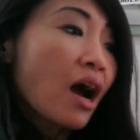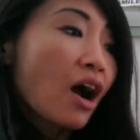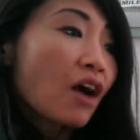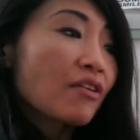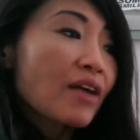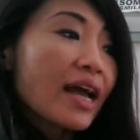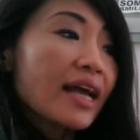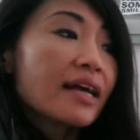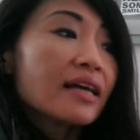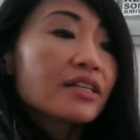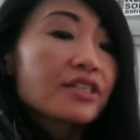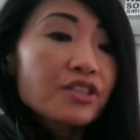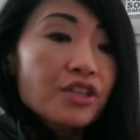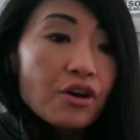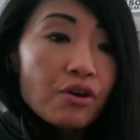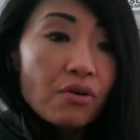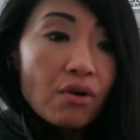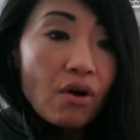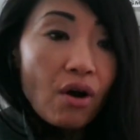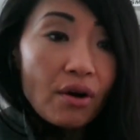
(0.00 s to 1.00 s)
All right,
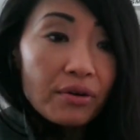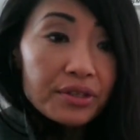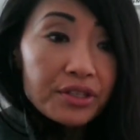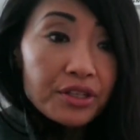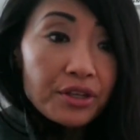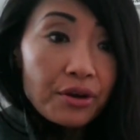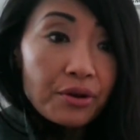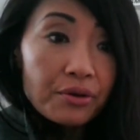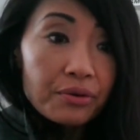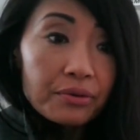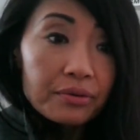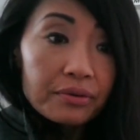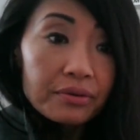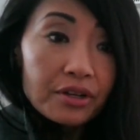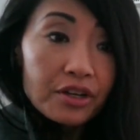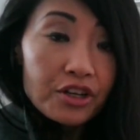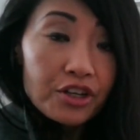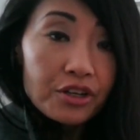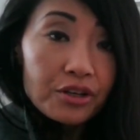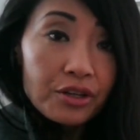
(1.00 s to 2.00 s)
so also
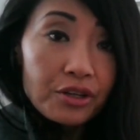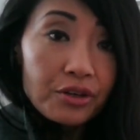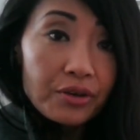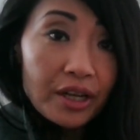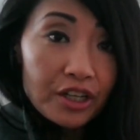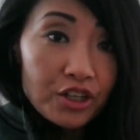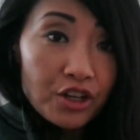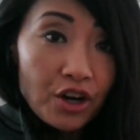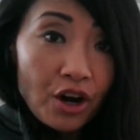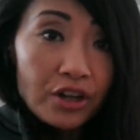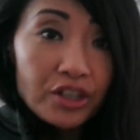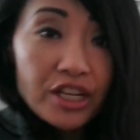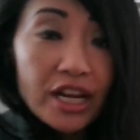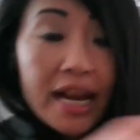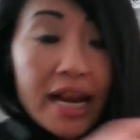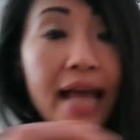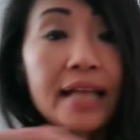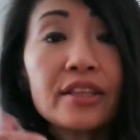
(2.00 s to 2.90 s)
you can charge it,